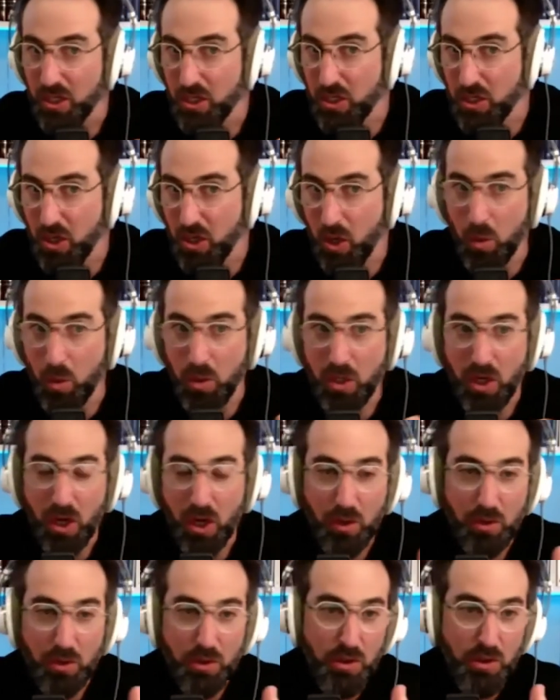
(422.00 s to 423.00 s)
no
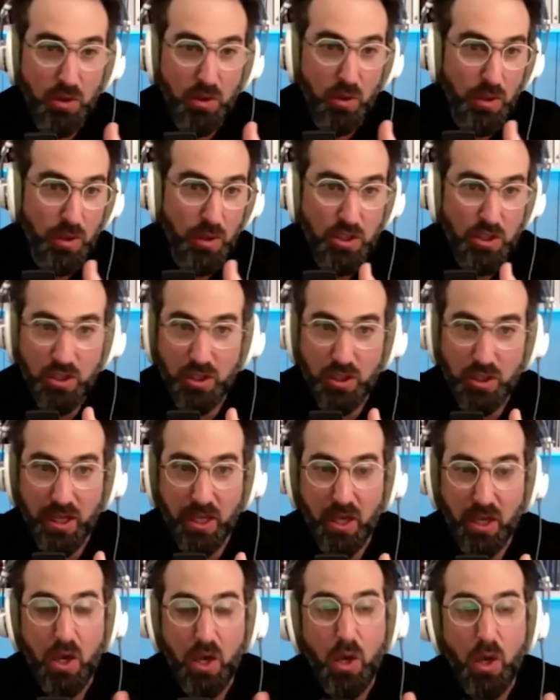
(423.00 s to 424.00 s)
colored creature.
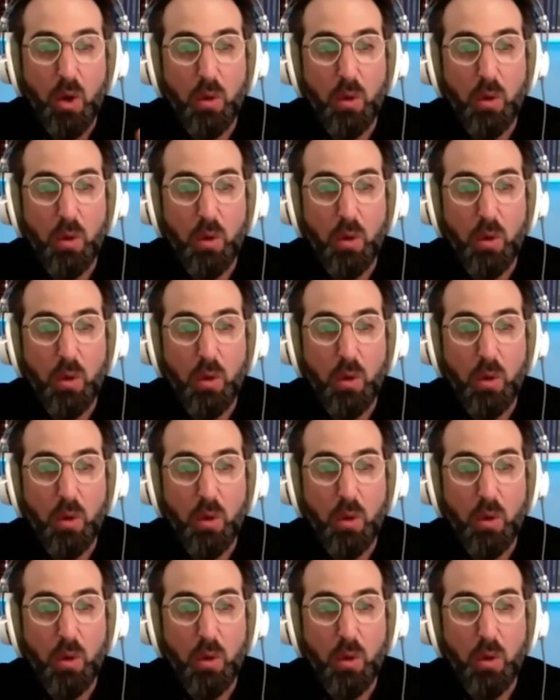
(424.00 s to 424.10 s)
Like,